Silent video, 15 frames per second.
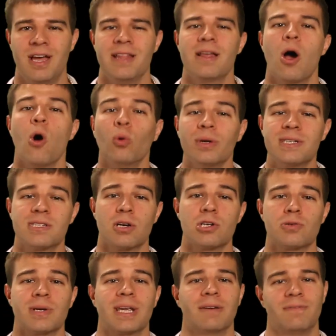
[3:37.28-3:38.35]
Now, only
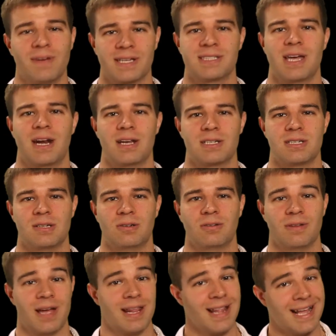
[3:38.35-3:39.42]
surgery can fix that issue,
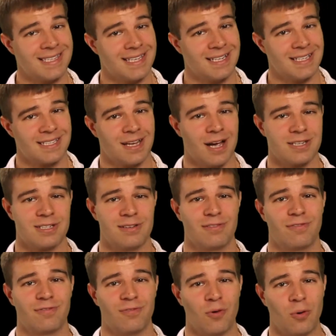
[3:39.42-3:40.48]
and that's a discussion
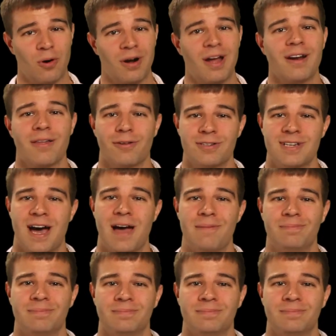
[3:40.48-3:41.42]
for another time.